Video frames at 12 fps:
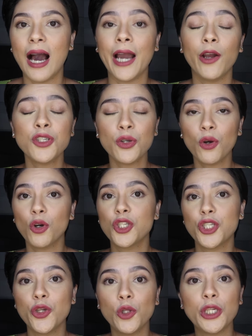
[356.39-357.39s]
I also
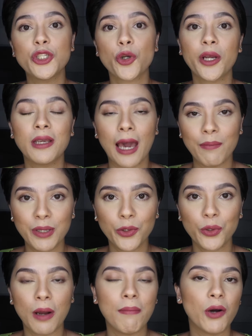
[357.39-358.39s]
coach newly joined cabin
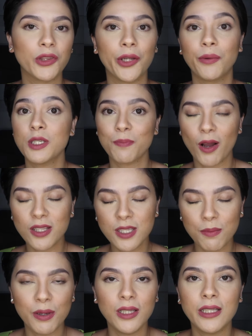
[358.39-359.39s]
crew about their
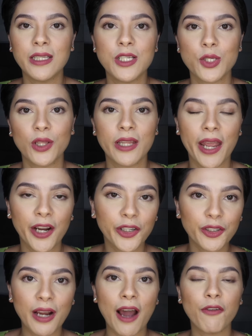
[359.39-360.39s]
responsibilities on the
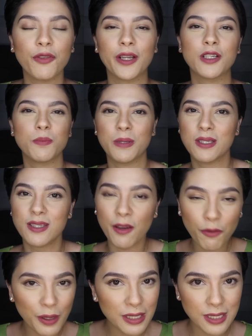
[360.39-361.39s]
aircraft, their
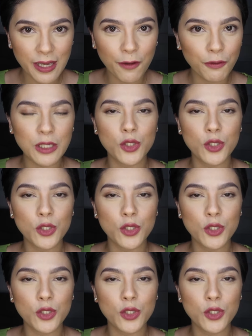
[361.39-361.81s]
specific safety